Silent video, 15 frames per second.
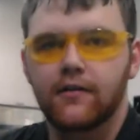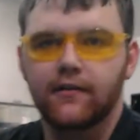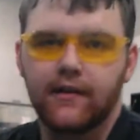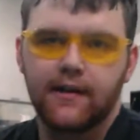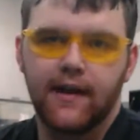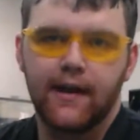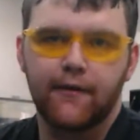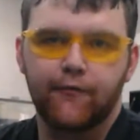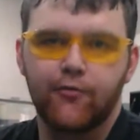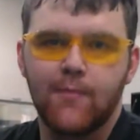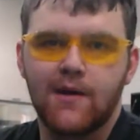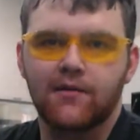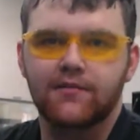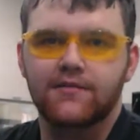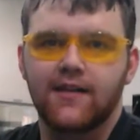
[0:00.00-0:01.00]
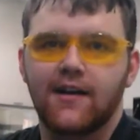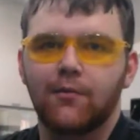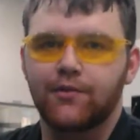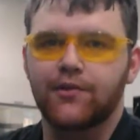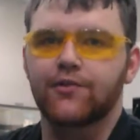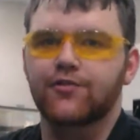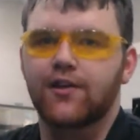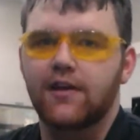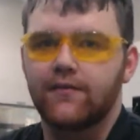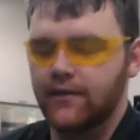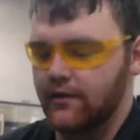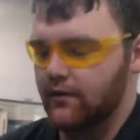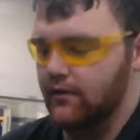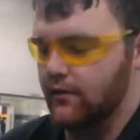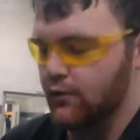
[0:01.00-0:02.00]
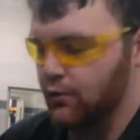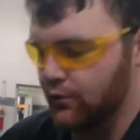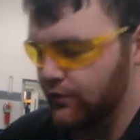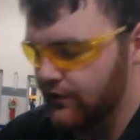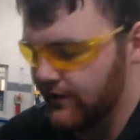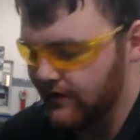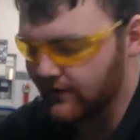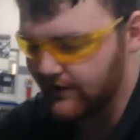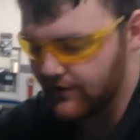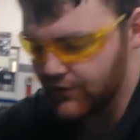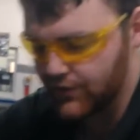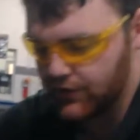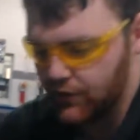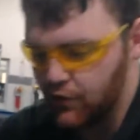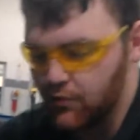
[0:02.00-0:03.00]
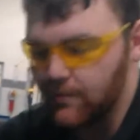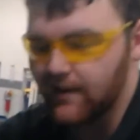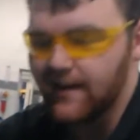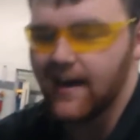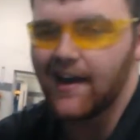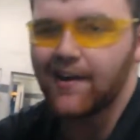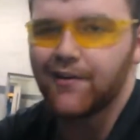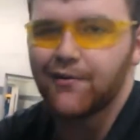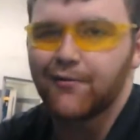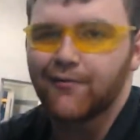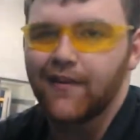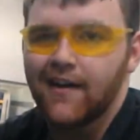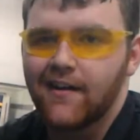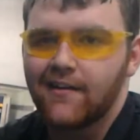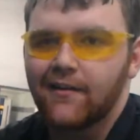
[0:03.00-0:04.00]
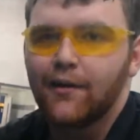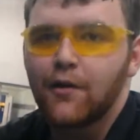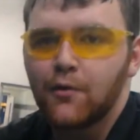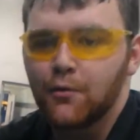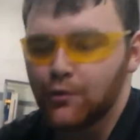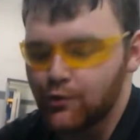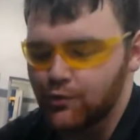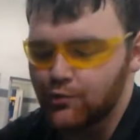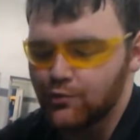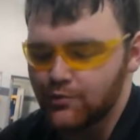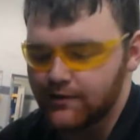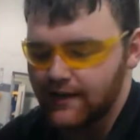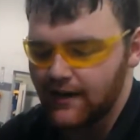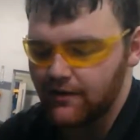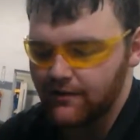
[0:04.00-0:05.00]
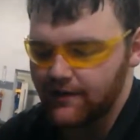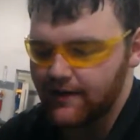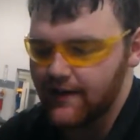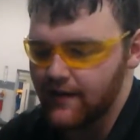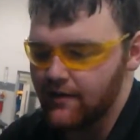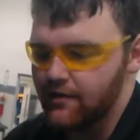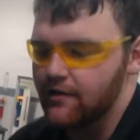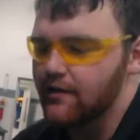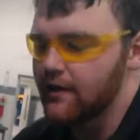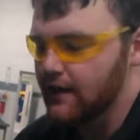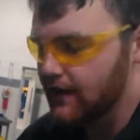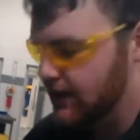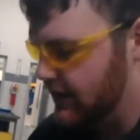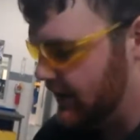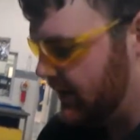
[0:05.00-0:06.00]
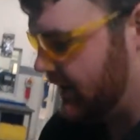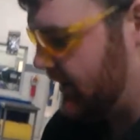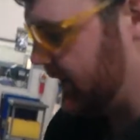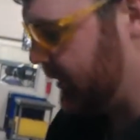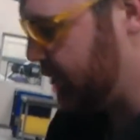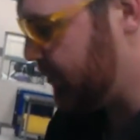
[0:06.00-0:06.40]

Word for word: like air from outside when you're driving, or the electric or mechanical fan will cool down the air, and